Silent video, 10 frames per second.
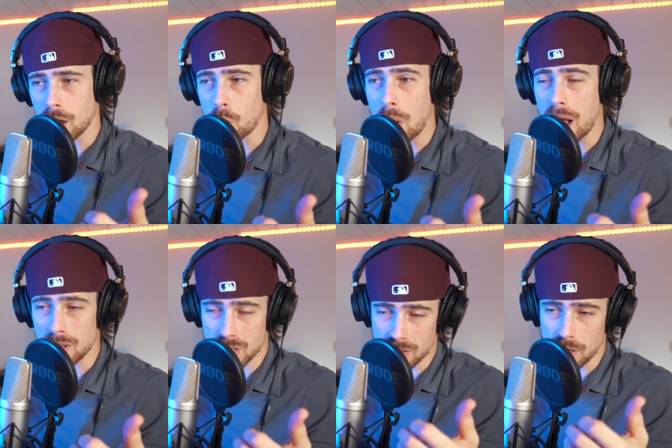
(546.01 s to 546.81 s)
Uh,
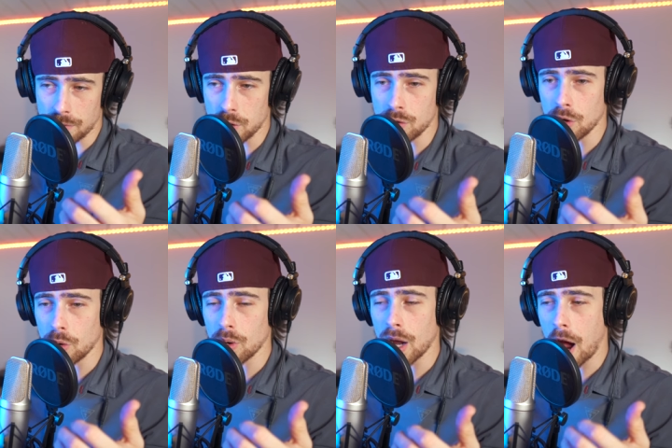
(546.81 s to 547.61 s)
whilst if you
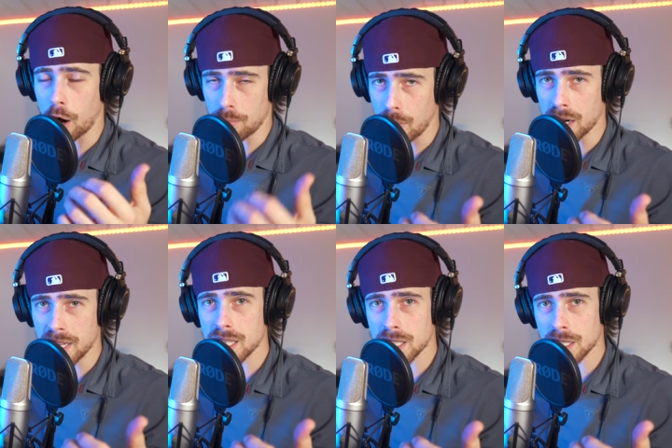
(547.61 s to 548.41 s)
do
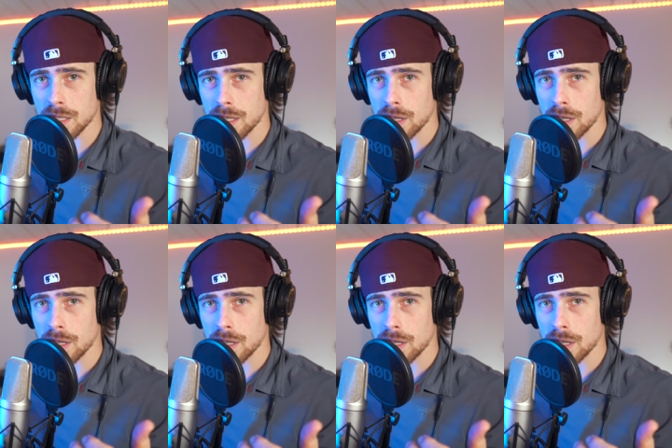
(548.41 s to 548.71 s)
harmonics,